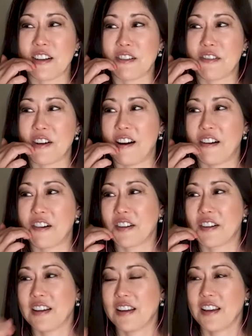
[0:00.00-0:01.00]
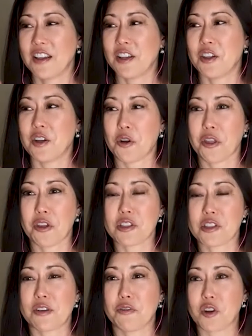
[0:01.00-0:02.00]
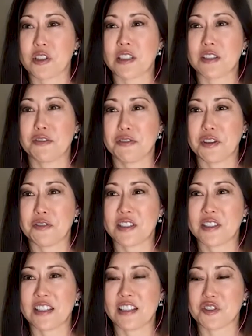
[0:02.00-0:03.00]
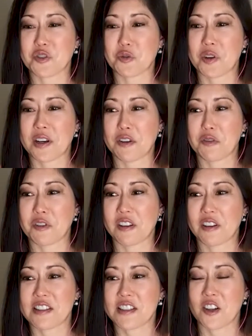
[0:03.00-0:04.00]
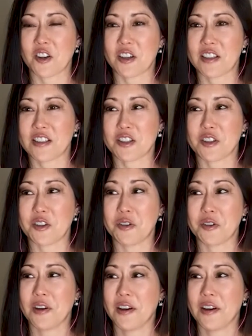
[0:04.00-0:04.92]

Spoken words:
around 13, 14, 15 is when I really started to